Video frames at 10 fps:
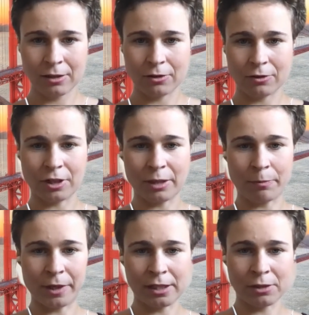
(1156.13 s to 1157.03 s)
or the
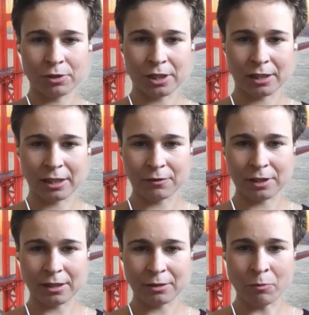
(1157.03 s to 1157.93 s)
person who just gives
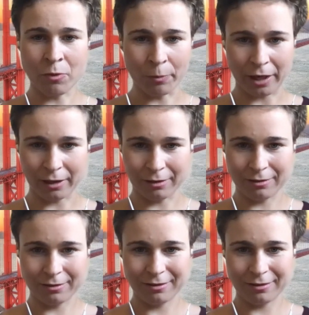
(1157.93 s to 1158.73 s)
their mobile?